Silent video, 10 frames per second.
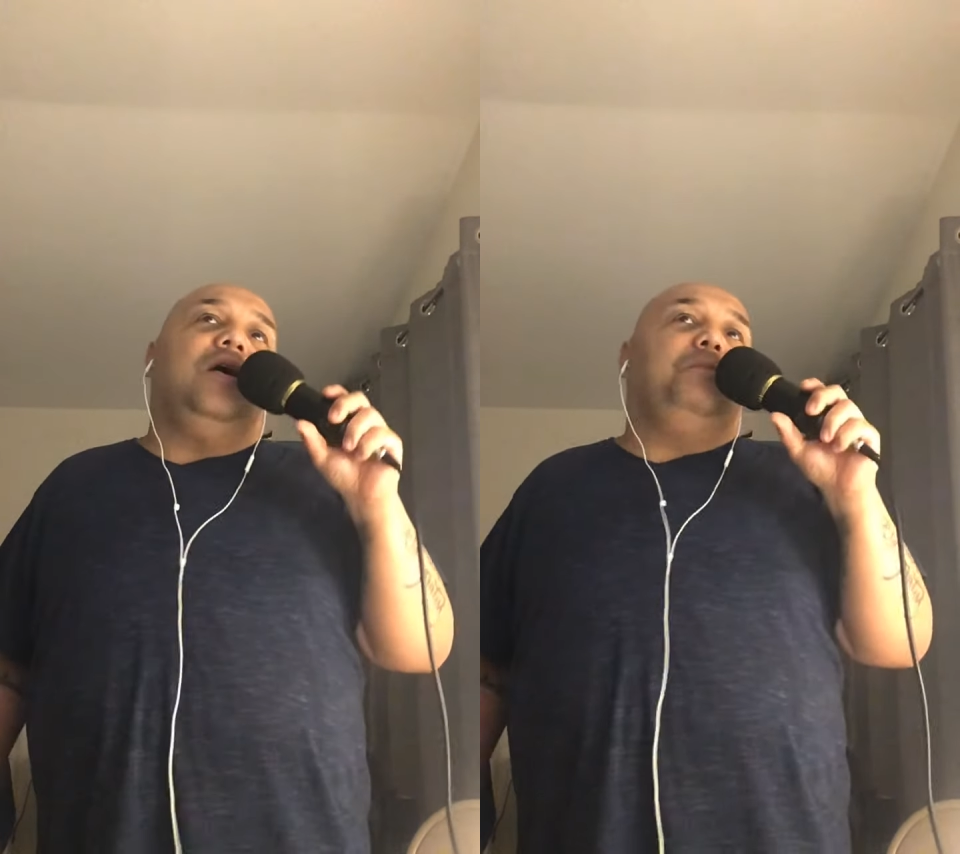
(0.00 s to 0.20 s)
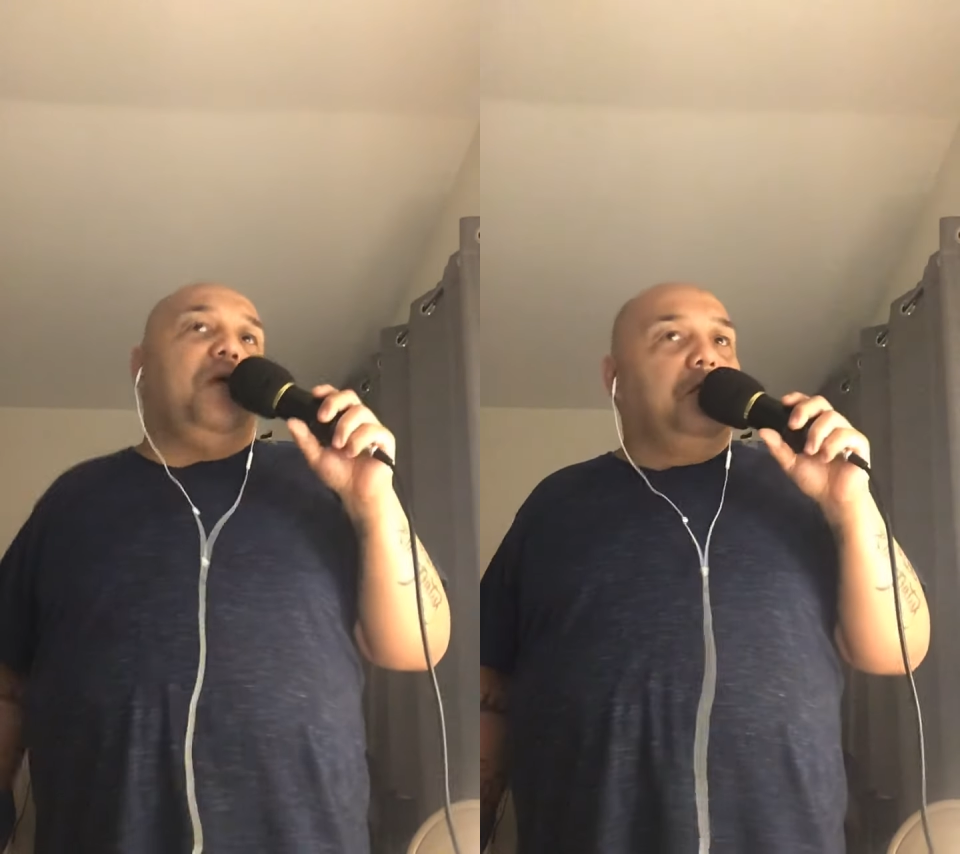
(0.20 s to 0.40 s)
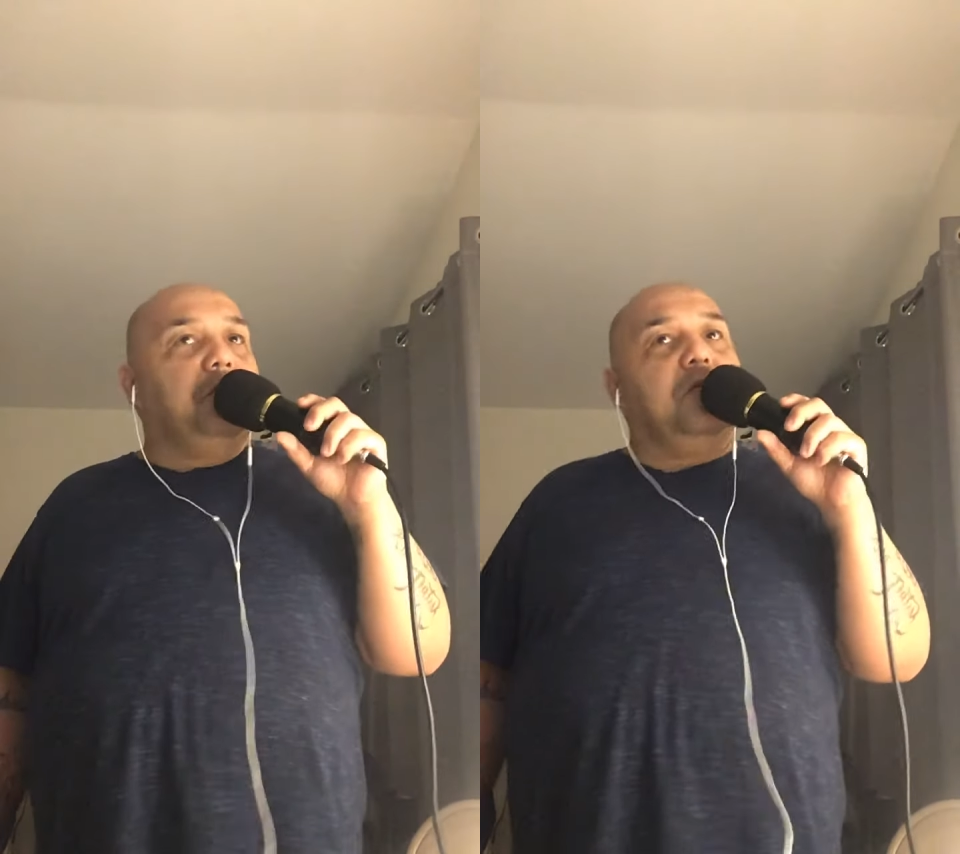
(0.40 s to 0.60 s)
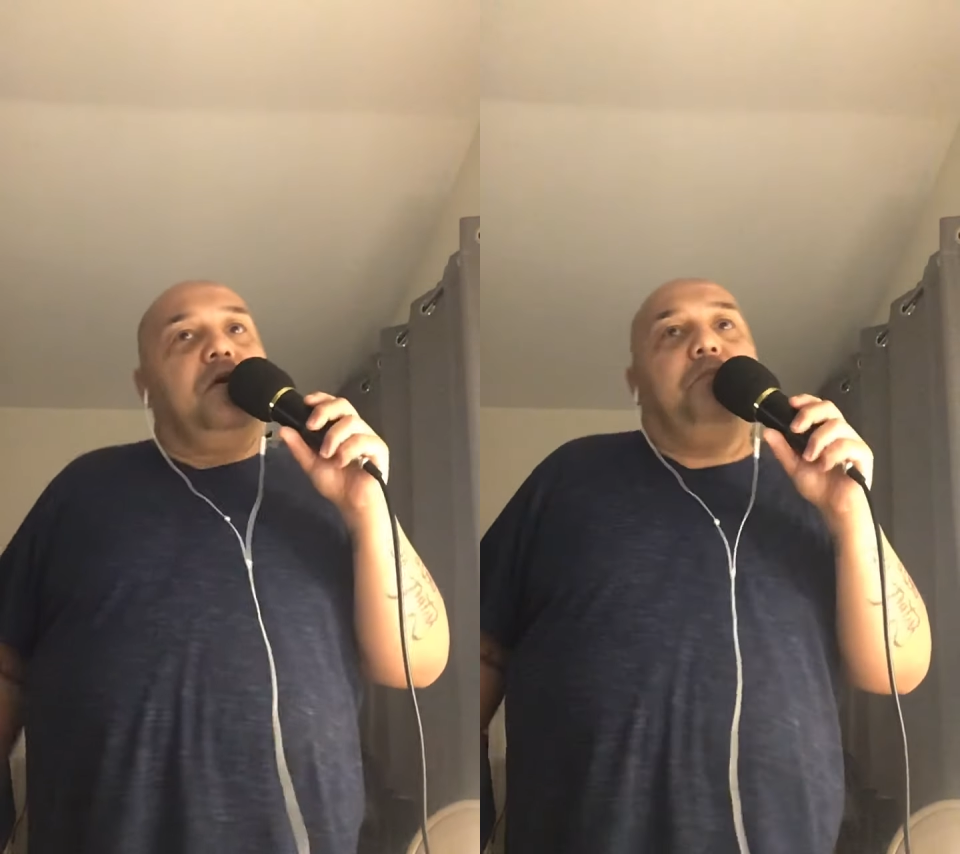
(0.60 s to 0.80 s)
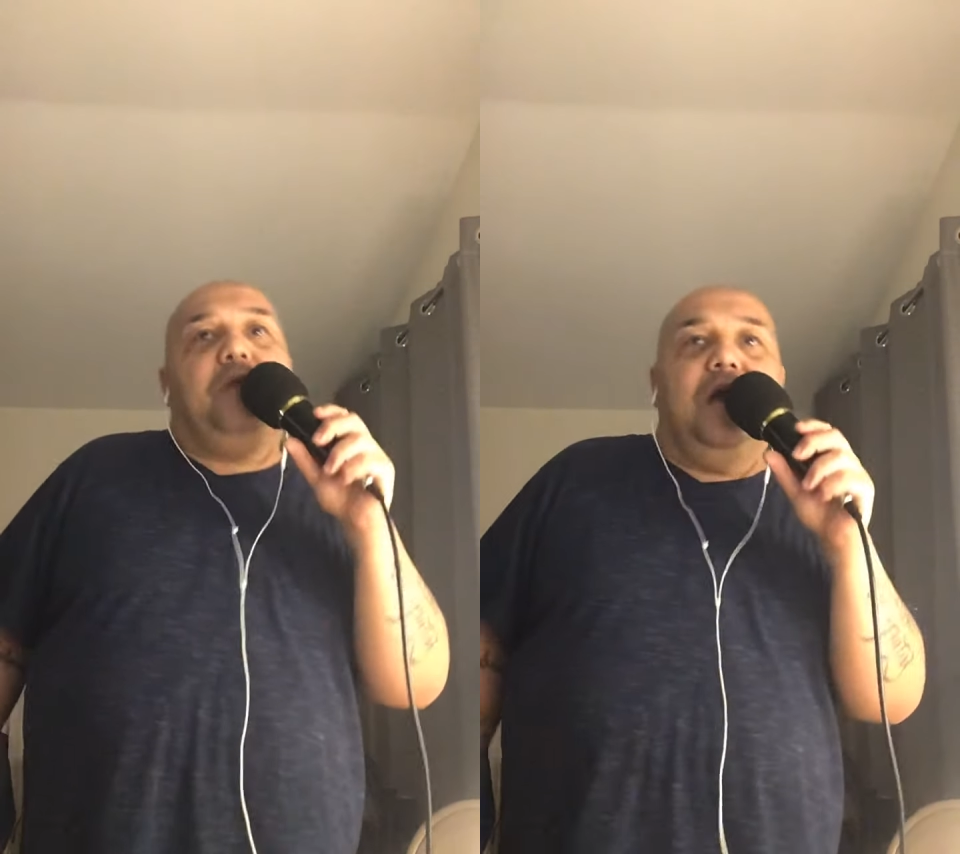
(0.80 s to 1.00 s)
Marry me,
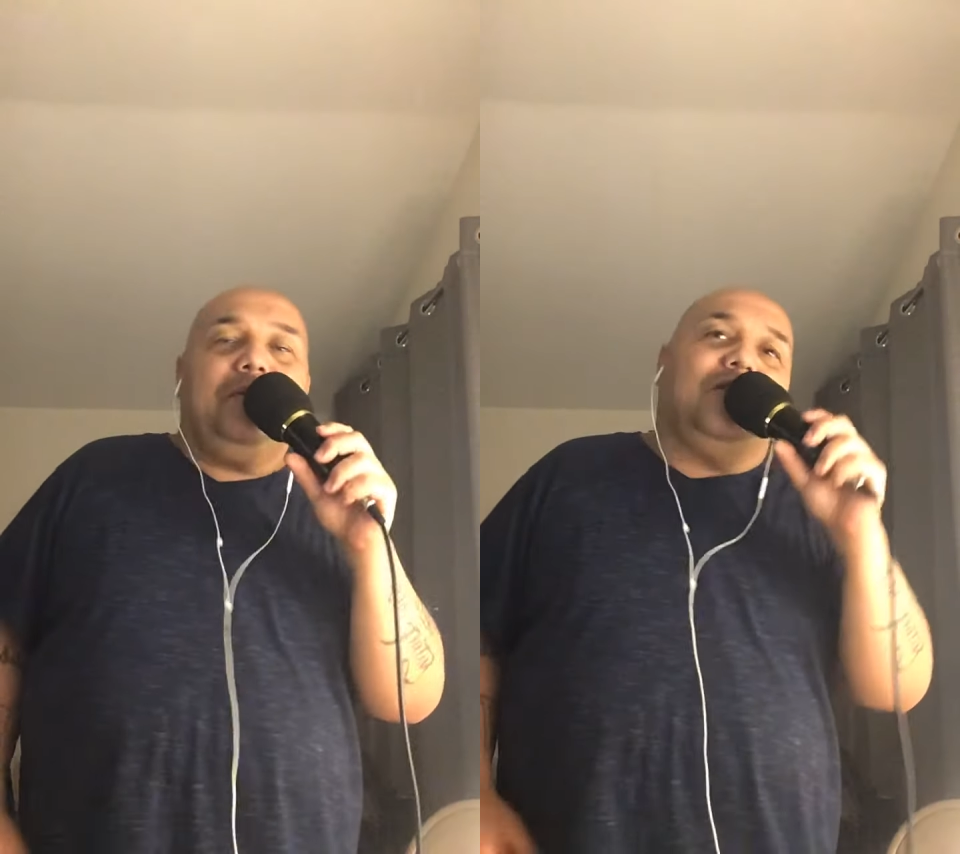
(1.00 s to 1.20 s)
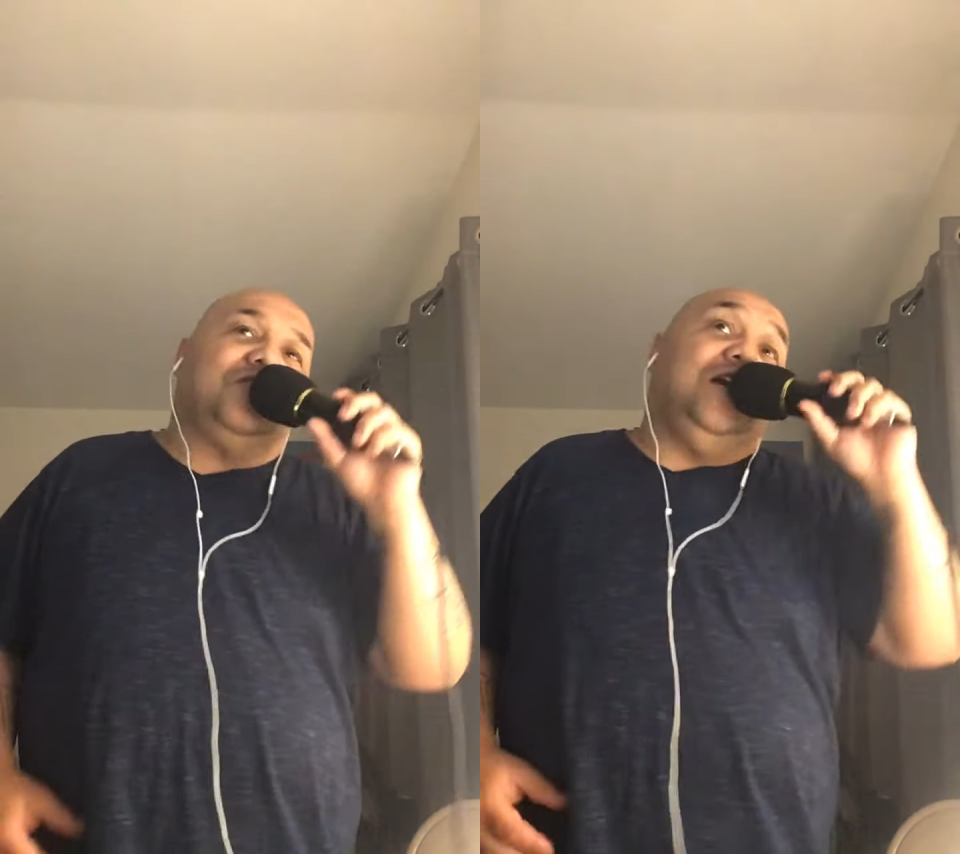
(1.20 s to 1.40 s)
baby, cause I